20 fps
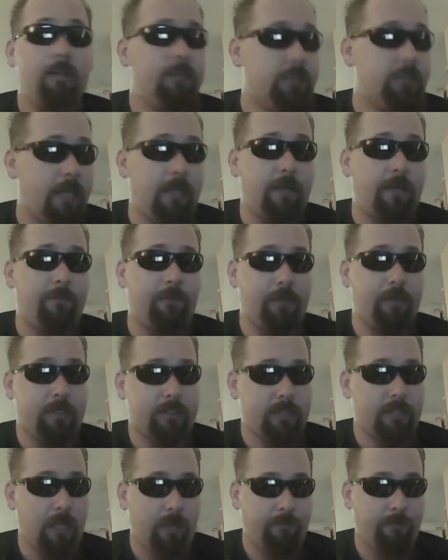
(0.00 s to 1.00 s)
Sign up for
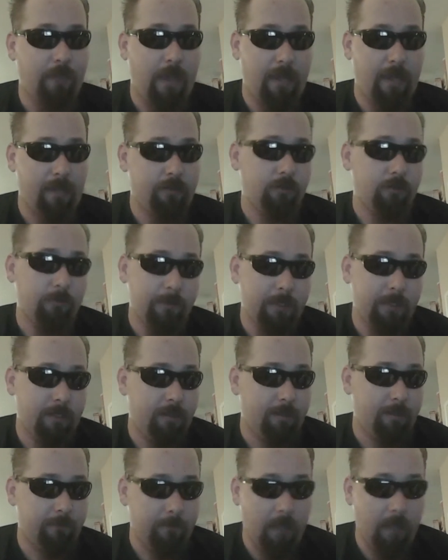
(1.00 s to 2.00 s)
yourself, and you'll
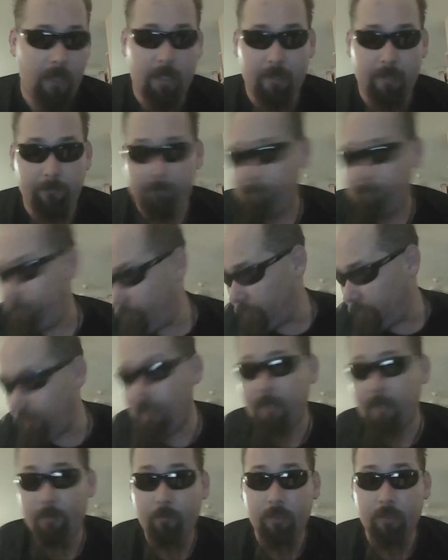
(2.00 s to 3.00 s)
be uh,
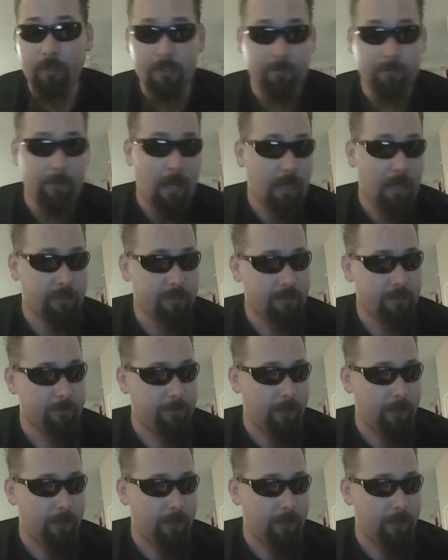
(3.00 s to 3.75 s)
getting one of these boxes.